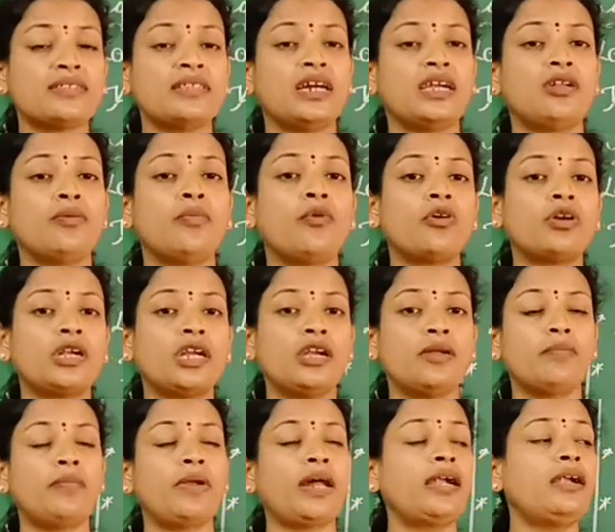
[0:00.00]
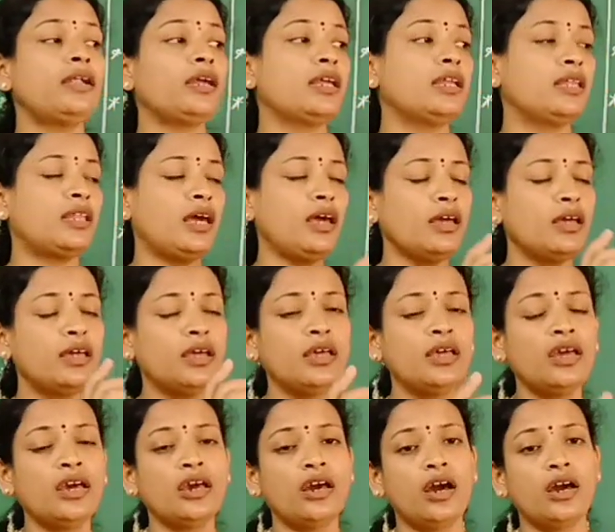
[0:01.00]
that potted plant in
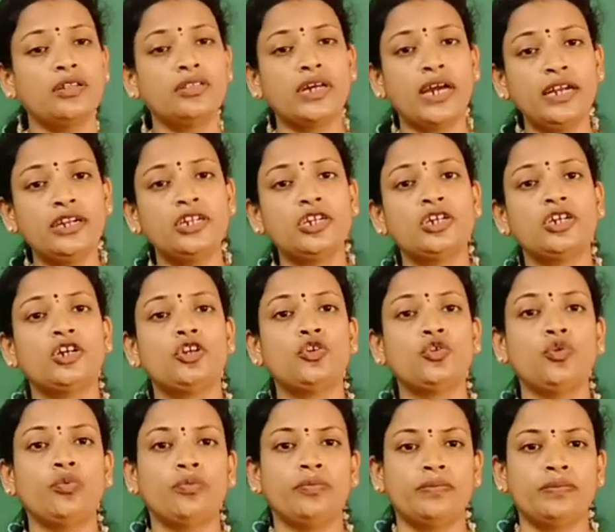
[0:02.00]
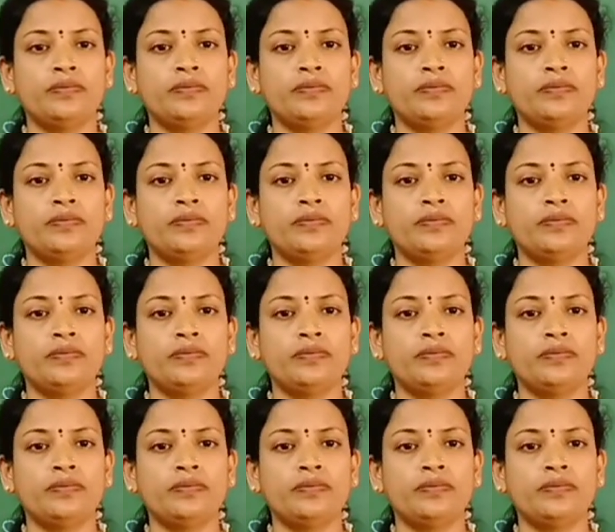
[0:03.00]
that room.